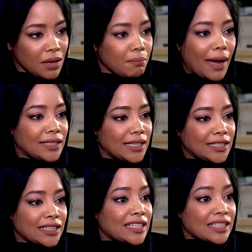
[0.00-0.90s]

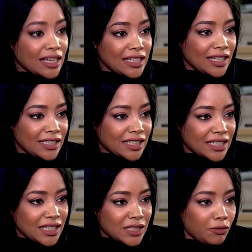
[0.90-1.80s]
mandated a study into
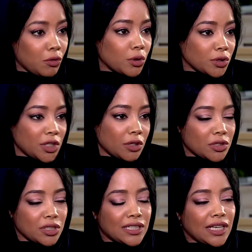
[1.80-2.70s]
this for you know
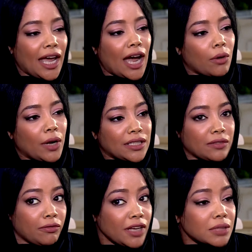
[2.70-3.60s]
to see how it's
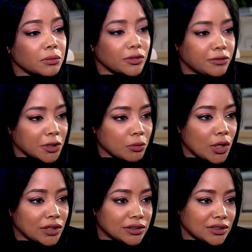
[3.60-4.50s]
feasible for the
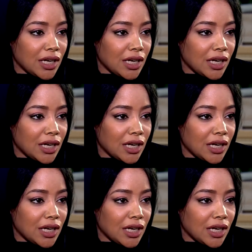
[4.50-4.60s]
world,